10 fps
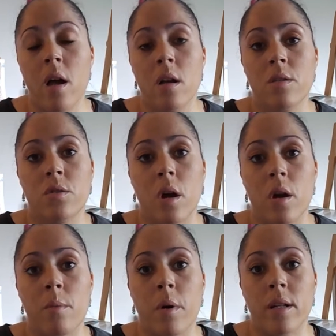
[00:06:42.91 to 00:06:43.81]

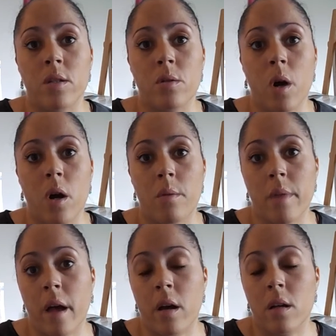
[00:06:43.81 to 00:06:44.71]
So, but I do hope
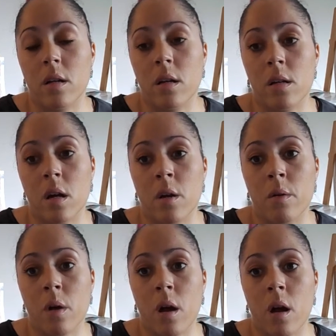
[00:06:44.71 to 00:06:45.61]
that, you know,
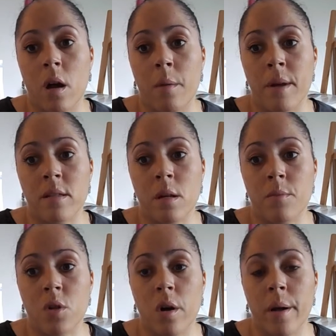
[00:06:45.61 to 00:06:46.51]
at some
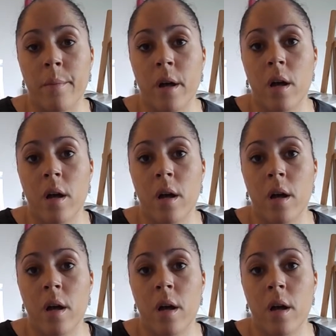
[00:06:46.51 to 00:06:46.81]
time,